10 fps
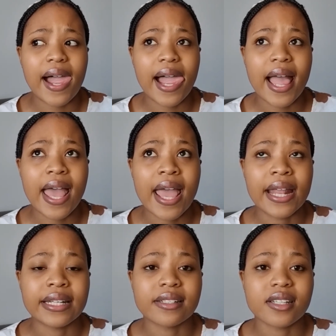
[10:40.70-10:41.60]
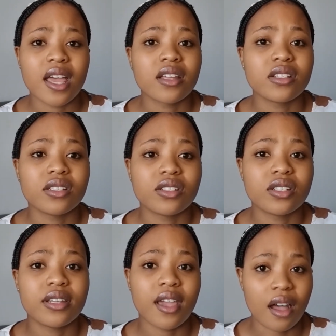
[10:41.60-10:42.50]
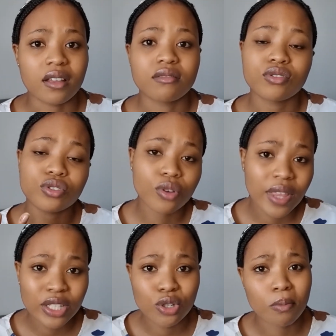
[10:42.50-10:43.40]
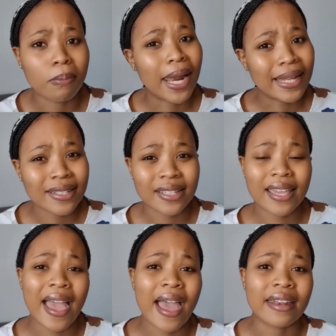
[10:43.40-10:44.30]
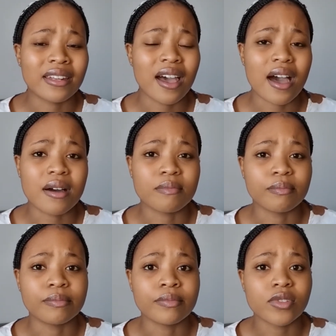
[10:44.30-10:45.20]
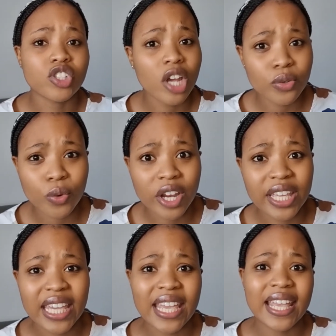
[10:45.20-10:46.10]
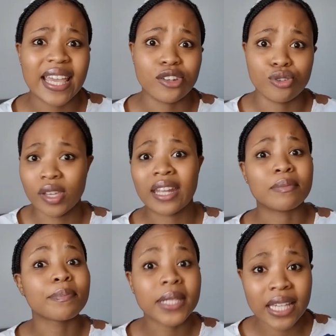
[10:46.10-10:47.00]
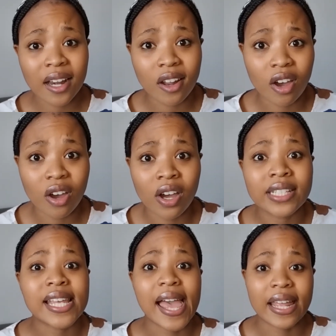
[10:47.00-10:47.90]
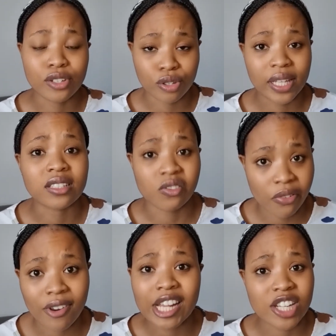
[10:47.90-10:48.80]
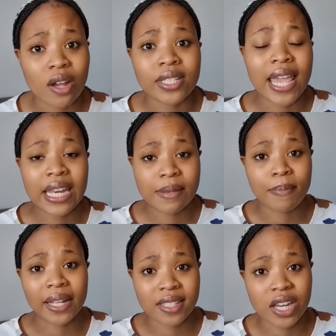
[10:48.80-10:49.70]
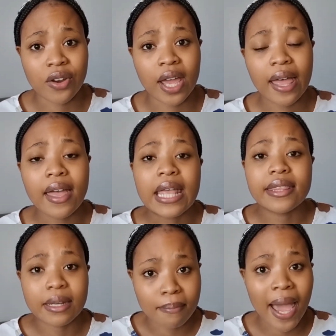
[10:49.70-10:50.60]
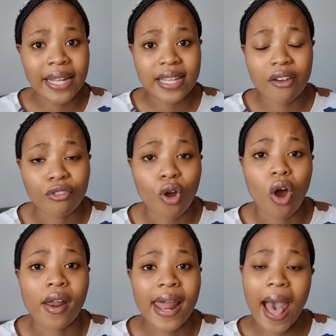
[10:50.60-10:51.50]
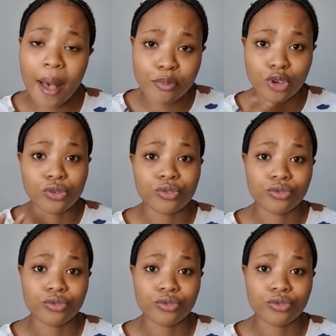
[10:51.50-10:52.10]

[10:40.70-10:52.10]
and yeah, so that your bladder can start working and you can pee a lot and you can flush out any bacteria that might have gone up your